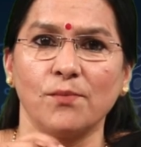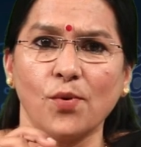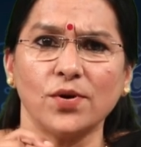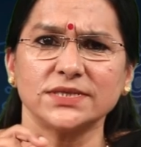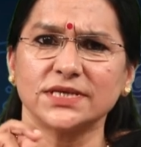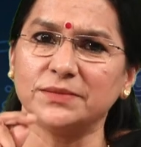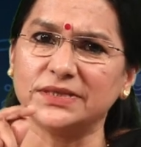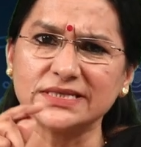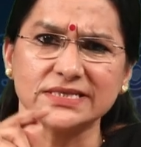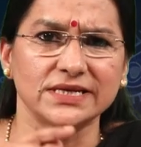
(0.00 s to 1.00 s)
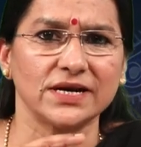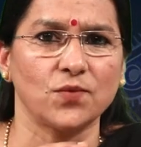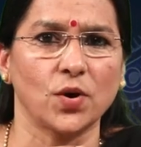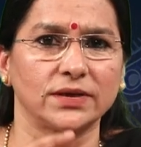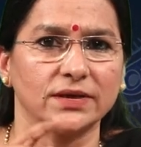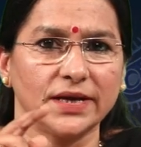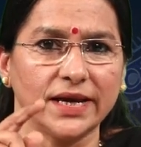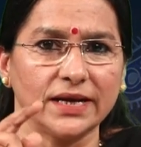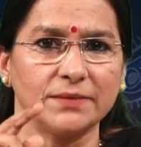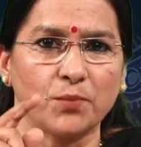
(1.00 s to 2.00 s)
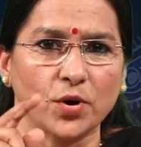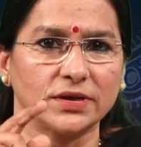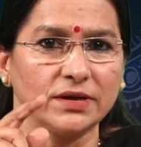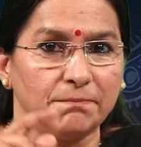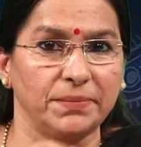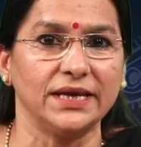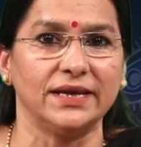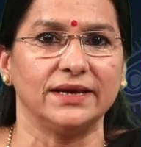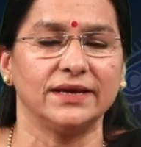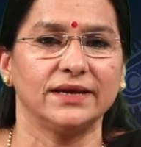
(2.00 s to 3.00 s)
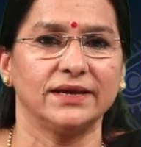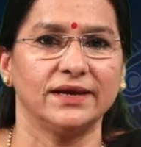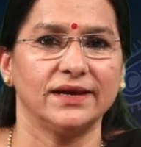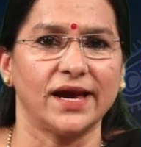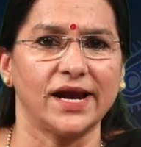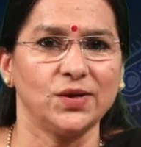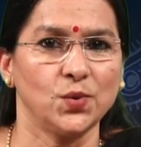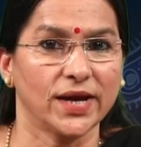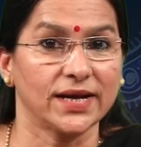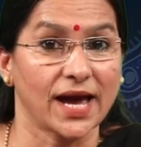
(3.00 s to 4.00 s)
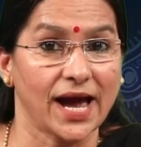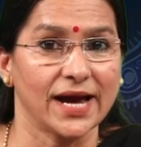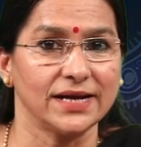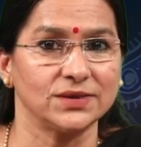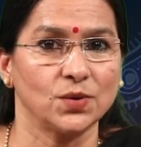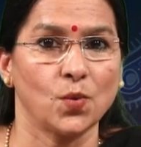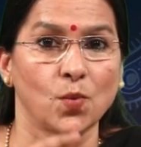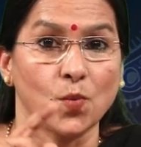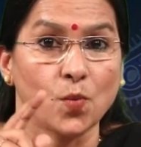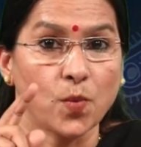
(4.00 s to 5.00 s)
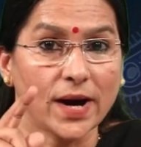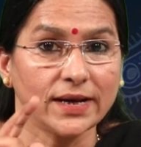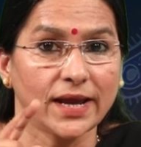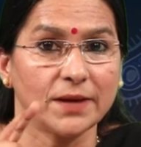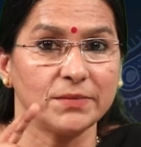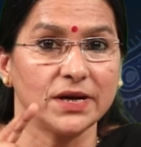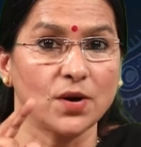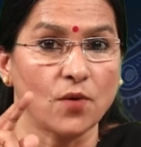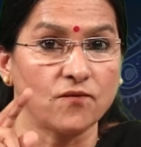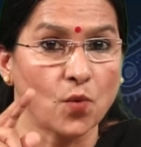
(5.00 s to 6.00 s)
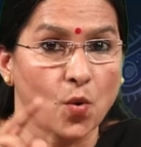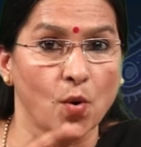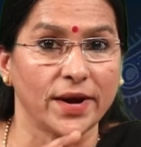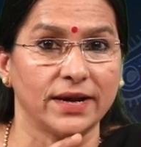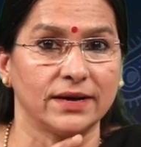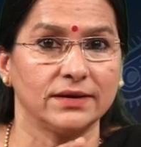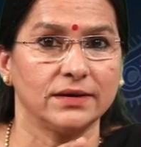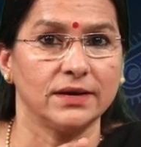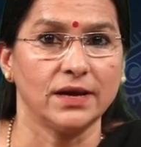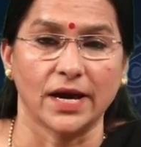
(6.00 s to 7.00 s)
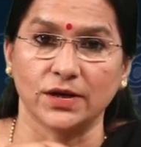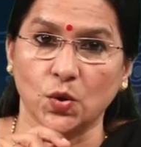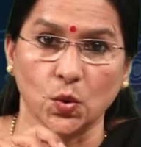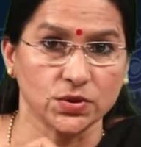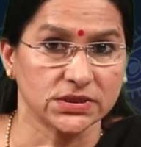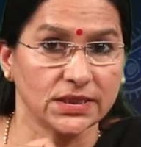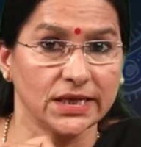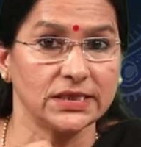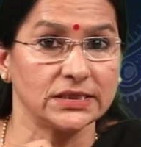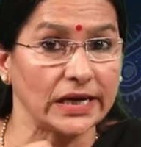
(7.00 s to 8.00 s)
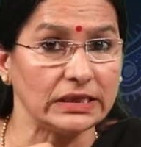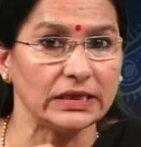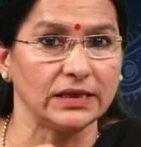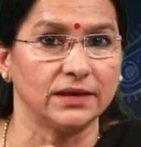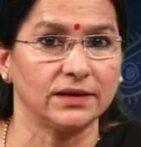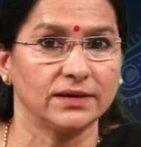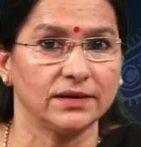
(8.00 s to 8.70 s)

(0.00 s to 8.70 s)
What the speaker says: Pour some distilled water in bottle B, and you can add 1 ml of oil and close the lid tightly.